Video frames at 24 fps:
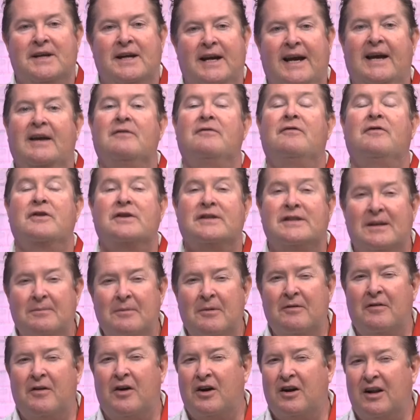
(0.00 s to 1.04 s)
And for some
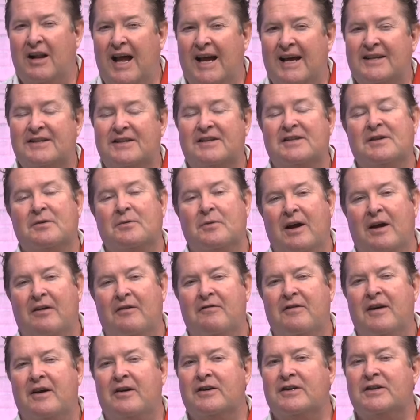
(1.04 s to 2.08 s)
of our classes that we have
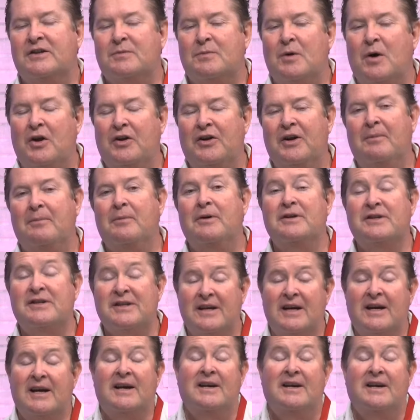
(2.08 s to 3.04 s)
very small numbers,